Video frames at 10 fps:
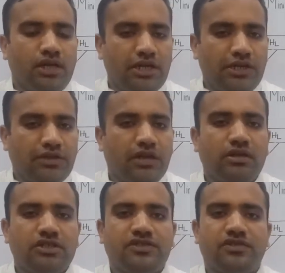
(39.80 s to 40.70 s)

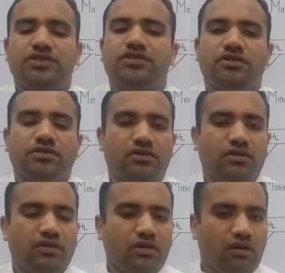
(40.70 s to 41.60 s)
internal structure
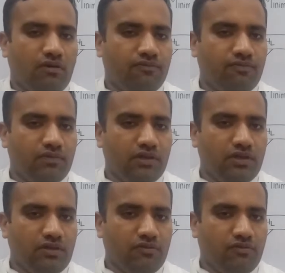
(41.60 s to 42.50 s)
of
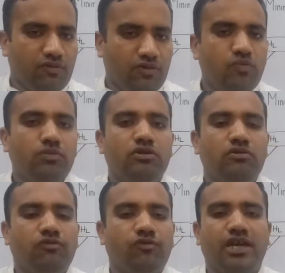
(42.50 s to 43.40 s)

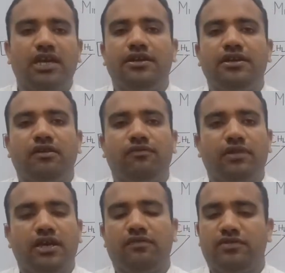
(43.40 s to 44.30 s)
human faculty of
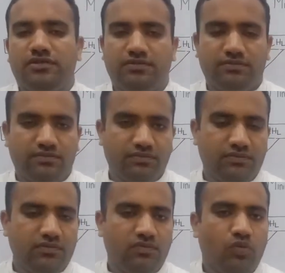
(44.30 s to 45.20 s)
language.
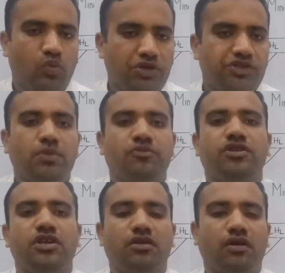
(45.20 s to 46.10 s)
What
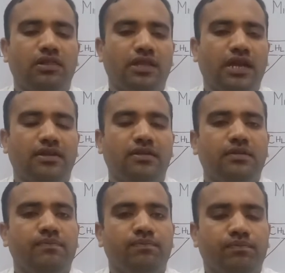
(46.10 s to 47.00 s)
Chomsky called that,
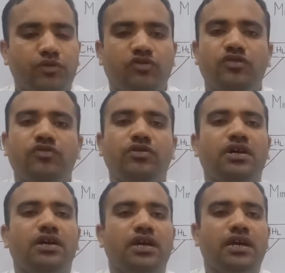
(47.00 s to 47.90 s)
this is
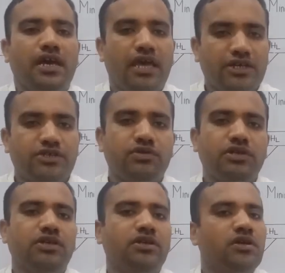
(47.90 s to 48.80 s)
the
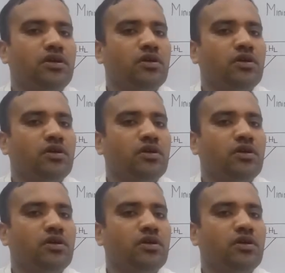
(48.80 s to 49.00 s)
actually